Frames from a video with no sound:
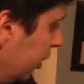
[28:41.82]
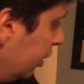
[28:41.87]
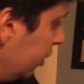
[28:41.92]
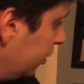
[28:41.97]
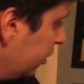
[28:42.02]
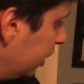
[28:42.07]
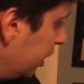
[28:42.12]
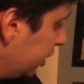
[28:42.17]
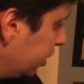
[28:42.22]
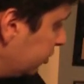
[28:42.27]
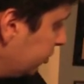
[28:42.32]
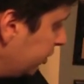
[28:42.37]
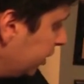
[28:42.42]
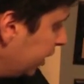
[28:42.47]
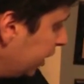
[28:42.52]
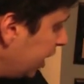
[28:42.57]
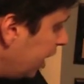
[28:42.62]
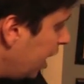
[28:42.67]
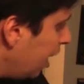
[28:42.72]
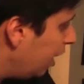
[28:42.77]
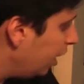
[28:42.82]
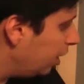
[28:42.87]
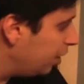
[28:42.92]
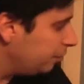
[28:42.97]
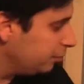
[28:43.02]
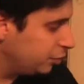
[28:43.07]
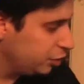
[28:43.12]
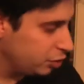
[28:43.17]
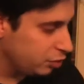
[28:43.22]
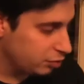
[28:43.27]
Next one I got
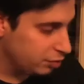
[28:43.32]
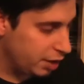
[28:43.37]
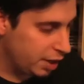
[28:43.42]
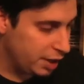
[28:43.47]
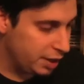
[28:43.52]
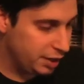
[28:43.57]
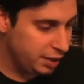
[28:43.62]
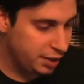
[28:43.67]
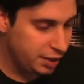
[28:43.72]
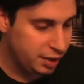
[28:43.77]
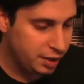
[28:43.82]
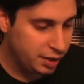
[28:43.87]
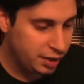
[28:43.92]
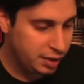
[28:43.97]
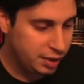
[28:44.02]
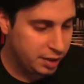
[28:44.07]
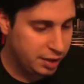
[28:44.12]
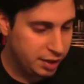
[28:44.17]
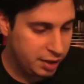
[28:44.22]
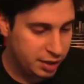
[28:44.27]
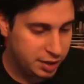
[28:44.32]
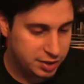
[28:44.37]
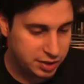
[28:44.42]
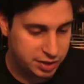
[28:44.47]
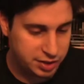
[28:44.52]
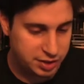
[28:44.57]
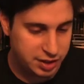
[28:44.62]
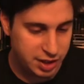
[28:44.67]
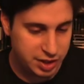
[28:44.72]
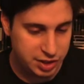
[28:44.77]
on Blu-ray
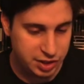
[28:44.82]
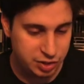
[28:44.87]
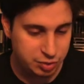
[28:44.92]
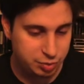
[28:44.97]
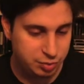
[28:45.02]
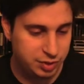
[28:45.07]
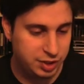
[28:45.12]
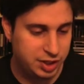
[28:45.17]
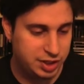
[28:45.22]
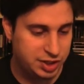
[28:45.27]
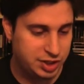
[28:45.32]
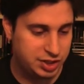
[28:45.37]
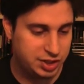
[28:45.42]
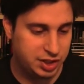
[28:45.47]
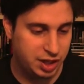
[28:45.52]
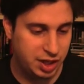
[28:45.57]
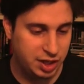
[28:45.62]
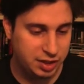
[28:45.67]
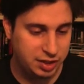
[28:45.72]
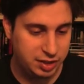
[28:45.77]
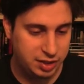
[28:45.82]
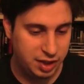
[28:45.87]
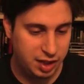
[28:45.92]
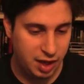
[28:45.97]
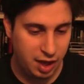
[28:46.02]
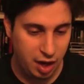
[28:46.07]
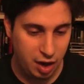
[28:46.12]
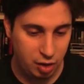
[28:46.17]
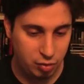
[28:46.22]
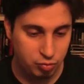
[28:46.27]
is this. This is a
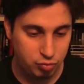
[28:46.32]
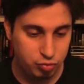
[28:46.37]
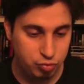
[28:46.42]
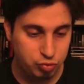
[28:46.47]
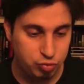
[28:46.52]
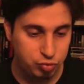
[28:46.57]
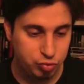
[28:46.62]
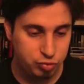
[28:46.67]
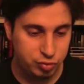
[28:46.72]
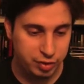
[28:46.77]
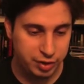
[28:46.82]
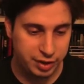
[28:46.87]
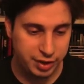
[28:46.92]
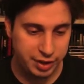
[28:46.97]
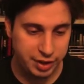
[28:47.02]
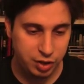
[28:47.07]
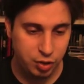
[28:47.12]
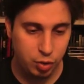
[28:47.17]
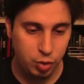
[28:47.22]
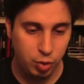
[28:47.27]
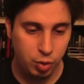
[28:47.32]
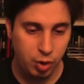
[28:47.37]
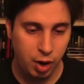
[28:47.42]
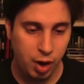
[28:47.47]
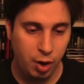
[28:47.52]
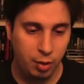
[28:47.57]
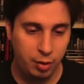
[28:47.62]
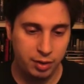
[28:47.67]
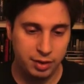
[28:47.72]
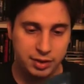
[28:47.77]
really cool
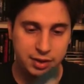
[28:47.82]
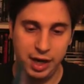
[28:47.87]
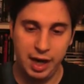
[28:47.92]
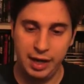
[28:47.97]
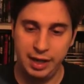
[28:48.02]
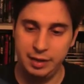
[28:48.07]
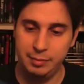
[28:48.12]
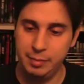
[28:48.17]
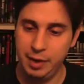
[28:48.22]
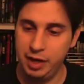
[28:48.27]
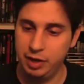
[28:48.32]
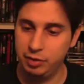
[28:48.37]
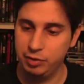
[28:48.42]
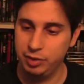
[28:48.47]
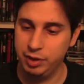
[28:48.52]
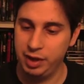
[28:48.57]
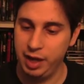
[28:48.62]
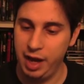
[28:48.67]
horror documentary.